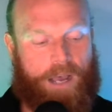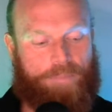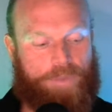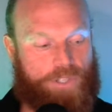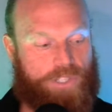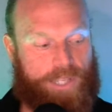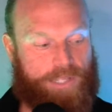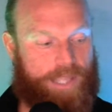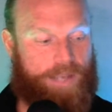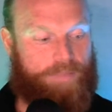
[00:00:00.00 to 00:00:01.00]
There's things
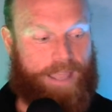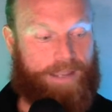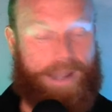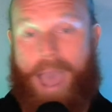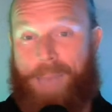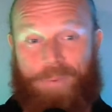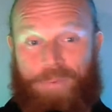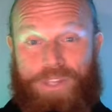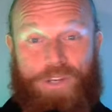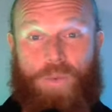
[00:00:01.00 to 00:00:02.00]
that can happen
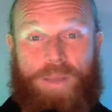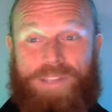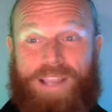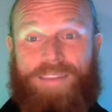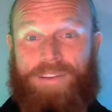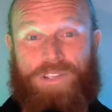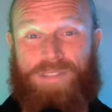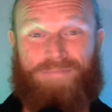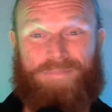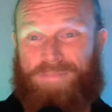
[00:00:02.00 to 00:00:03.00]
within your website that'll
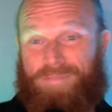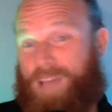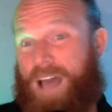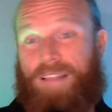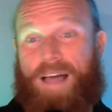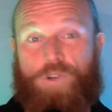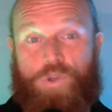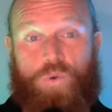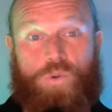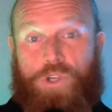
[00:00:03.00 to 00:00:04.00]
just not allow
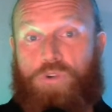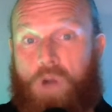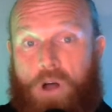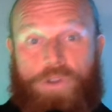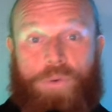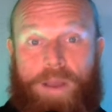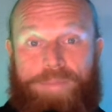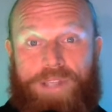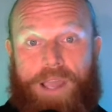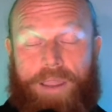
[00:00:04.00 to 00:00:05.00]
Google to crawl your
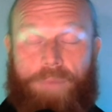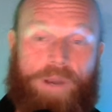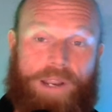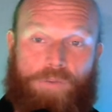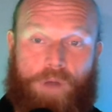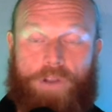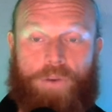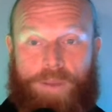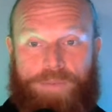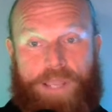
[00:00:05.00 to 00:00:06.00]
website. And when they crawl your
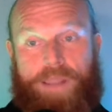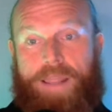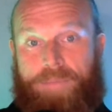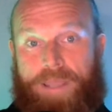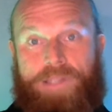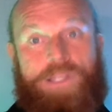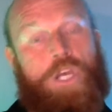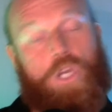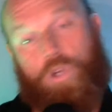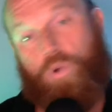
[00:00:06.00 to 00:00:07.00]
website, it means
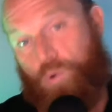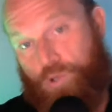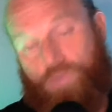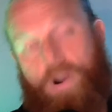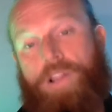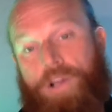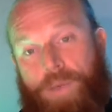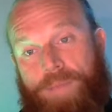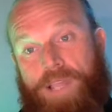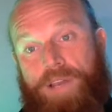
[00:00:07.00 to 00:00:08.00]
Google's crawling your
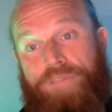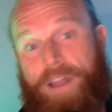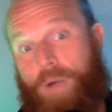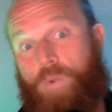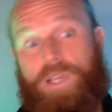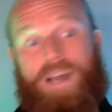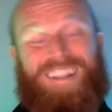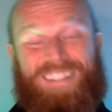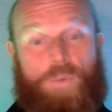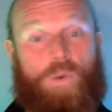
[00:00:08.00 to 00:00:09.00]
website to find out what the
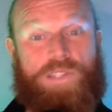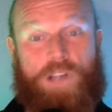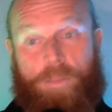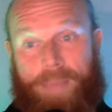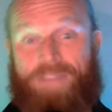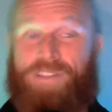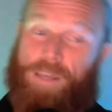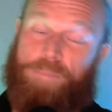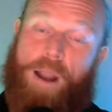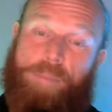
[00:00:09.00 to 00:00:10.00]
content, what it's all about, so they can
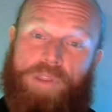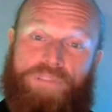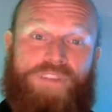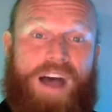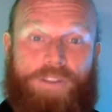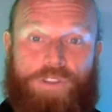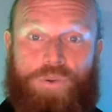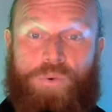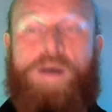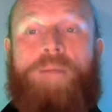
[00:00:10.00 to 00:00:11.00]
properly file
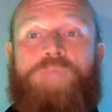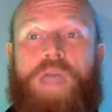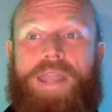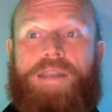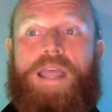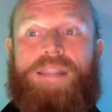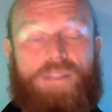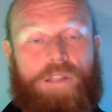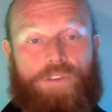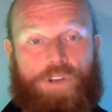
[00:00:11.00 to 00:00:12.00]
you and
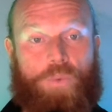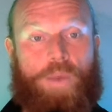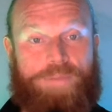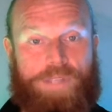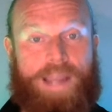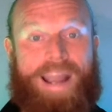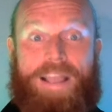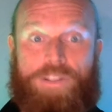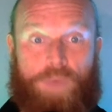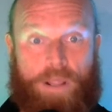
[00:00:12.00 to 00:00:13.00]
deliver your website
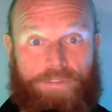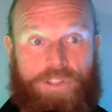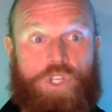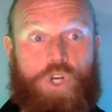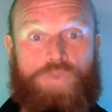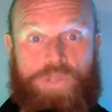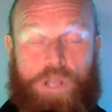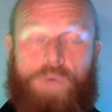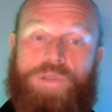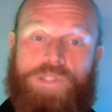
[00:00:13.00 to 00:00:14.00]
as a relevant search
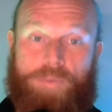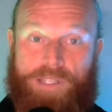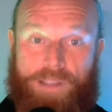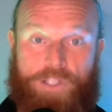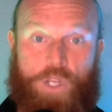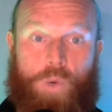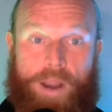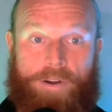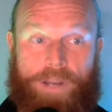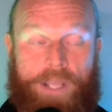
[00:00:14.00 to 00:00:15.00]
result when somebody does a
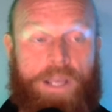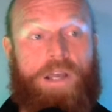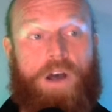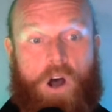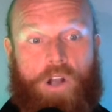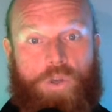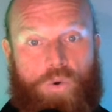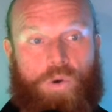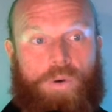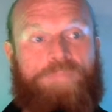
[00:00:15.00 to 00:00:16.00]
query on
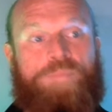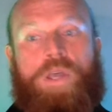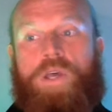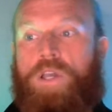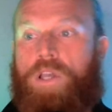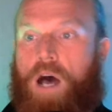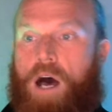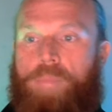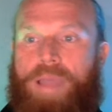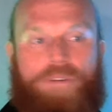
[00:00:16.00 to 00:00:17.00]
Google.
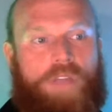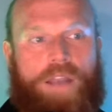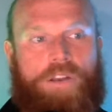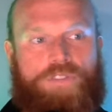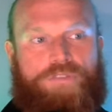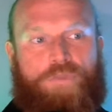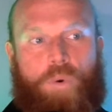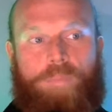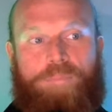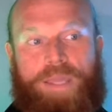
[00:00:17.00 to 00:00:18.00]
And there's
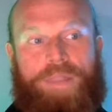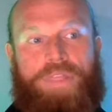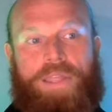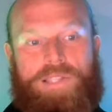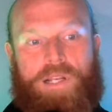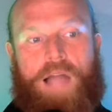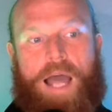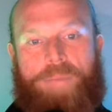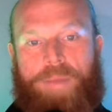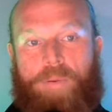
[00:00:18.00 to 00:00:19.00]
4 big things that a lot
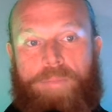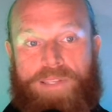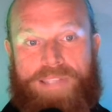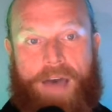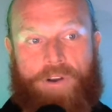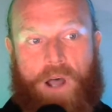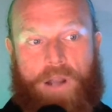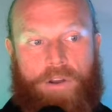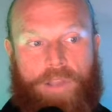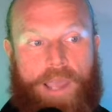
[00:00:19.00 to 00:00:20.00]
of people miss out on,
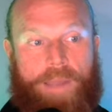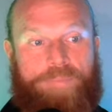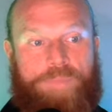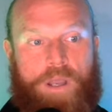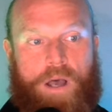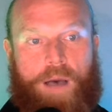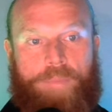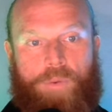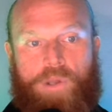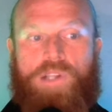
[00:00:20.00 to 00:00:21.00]
okay? And
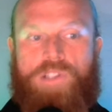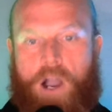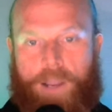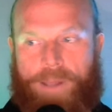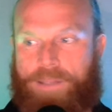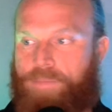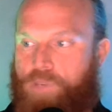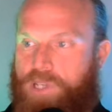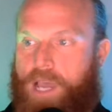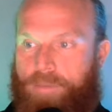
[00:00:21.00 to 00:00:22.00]
we're going to talk about them just
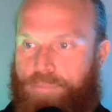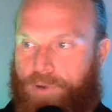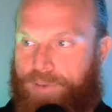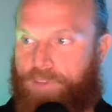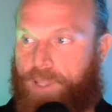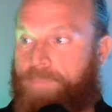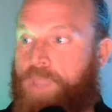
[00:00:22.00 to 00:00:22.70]
kind of briefly.